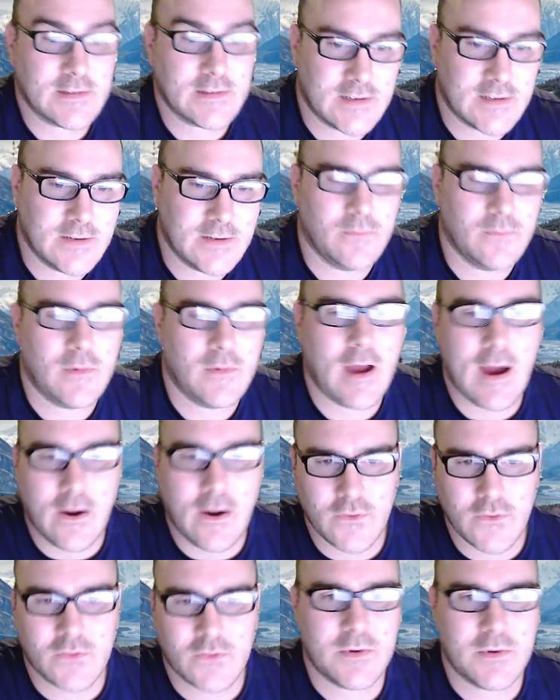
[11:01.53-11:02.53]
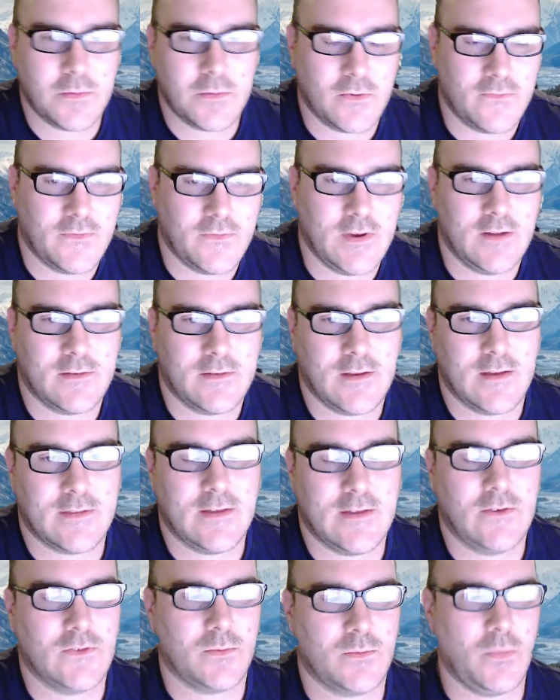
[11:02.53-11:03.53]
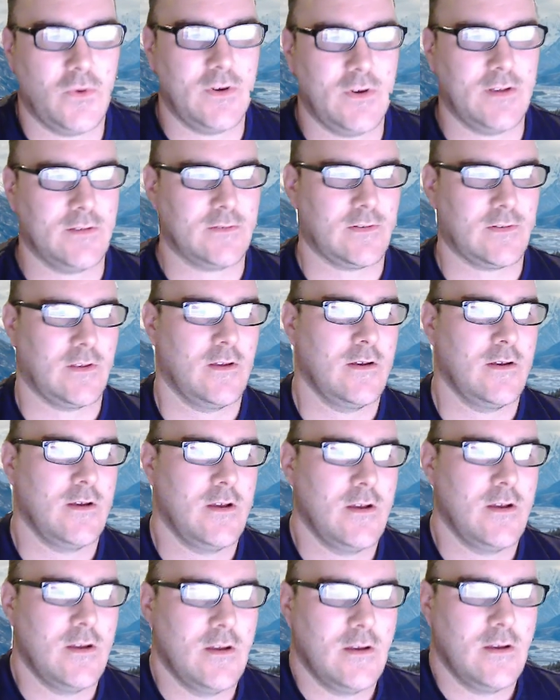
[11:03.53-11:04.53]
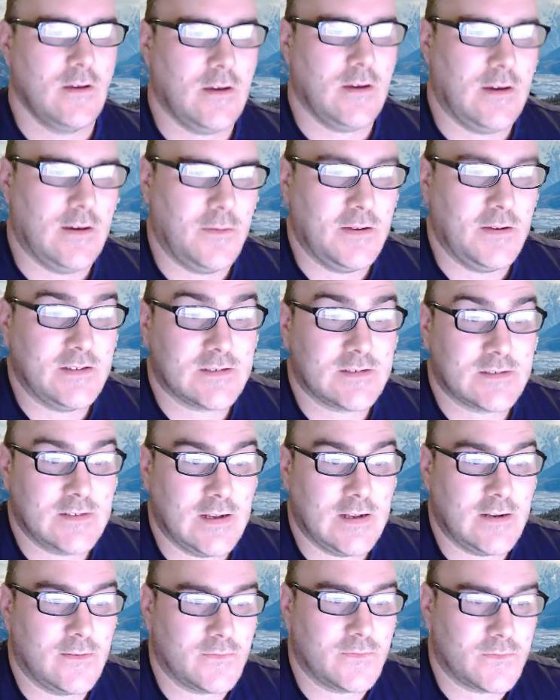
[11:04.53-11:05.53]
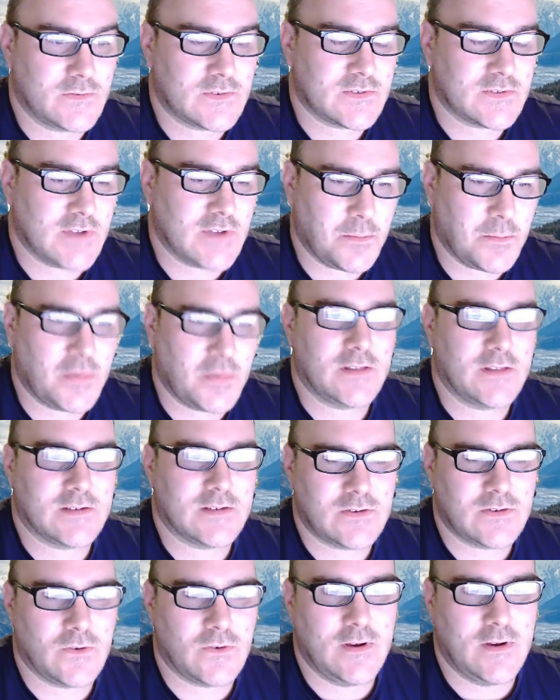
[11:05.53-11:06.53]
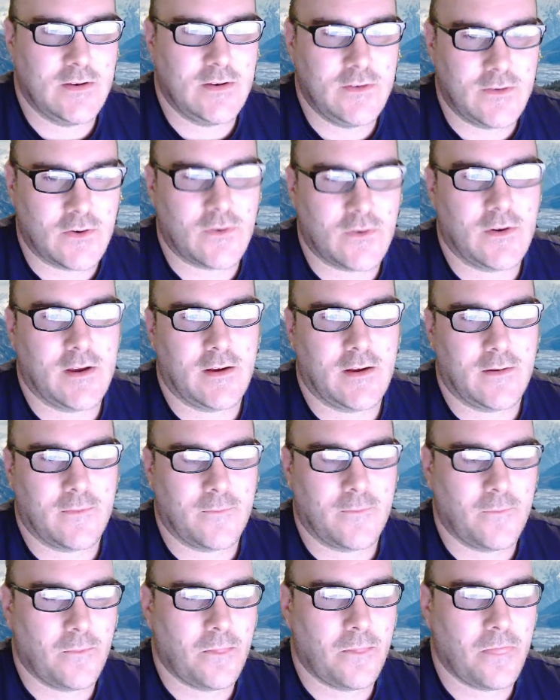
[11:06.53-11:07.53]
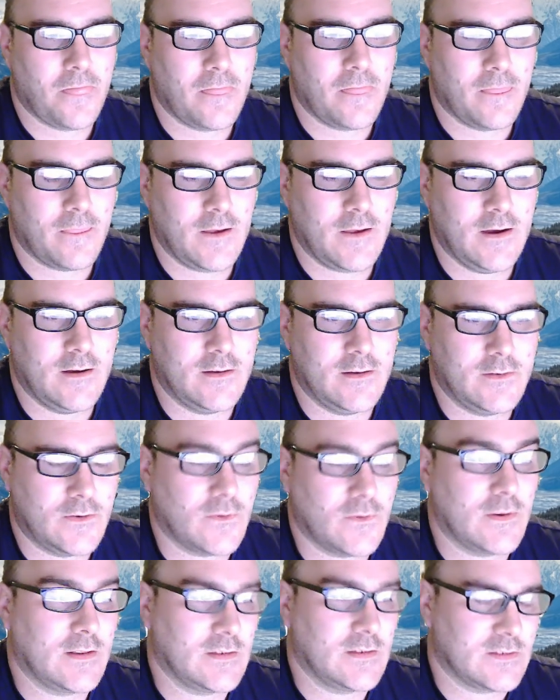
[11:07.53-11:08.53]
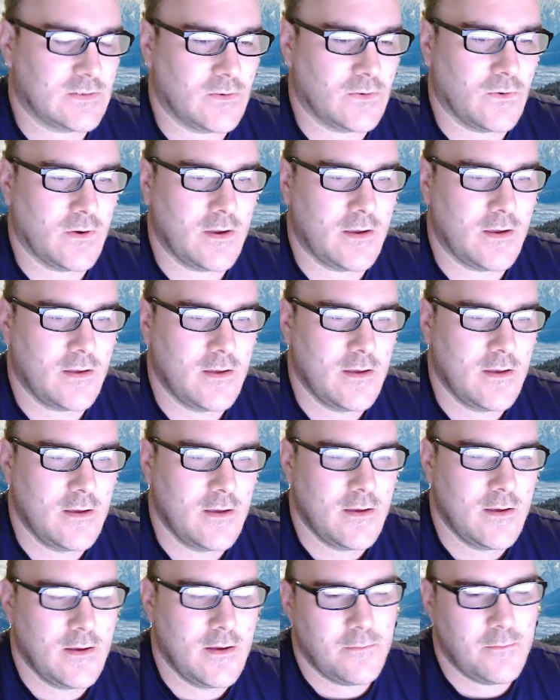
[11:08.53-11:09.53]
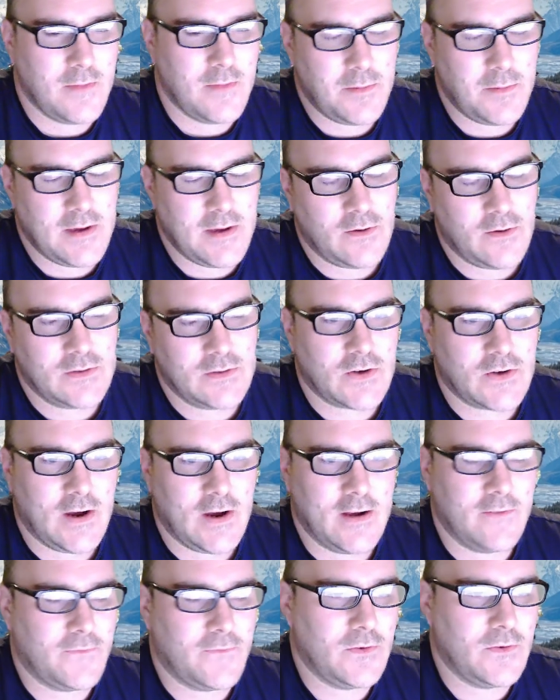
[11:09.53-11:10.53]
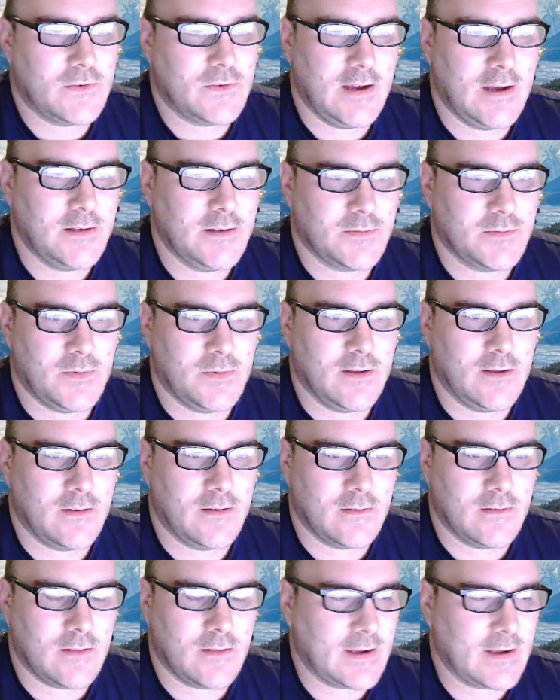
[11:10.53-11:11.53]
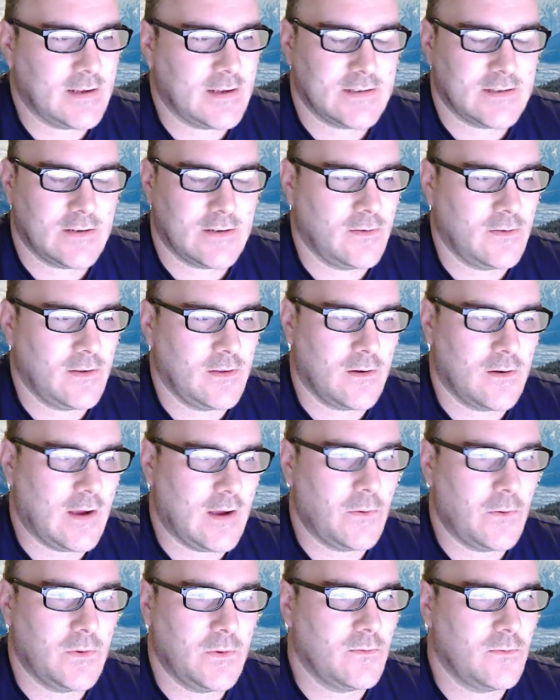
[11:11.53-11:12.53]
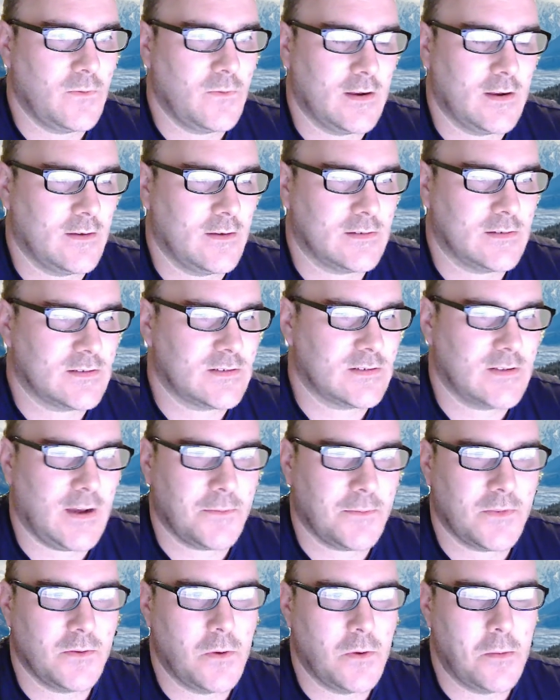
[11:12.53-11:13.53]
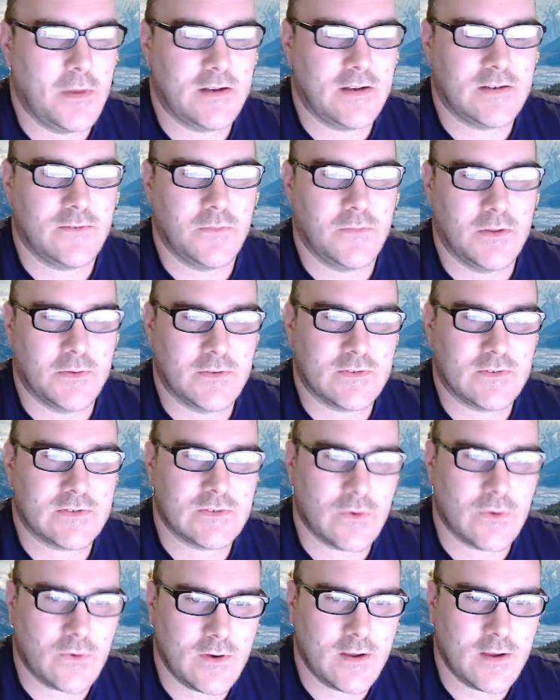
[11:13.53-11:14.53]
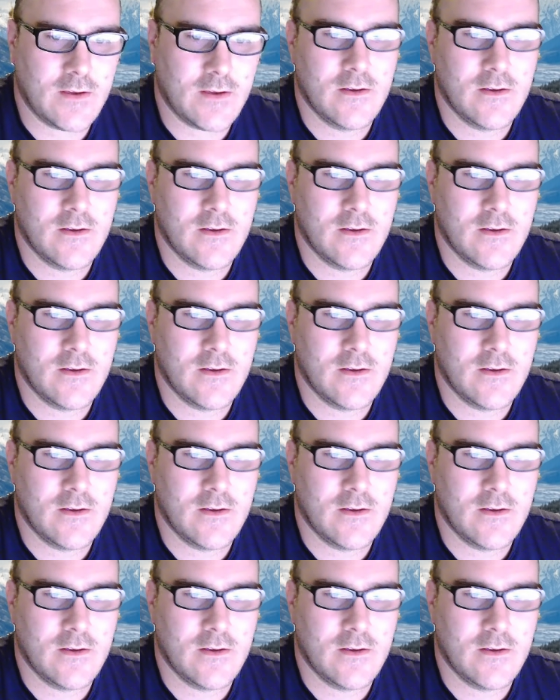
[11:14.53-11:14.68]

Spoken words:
him how those people felt at those points, instead of stopping the story during the story. Maybe I would try it a few times, but like I said earlier, I wouldn't want to stop the momentum of the story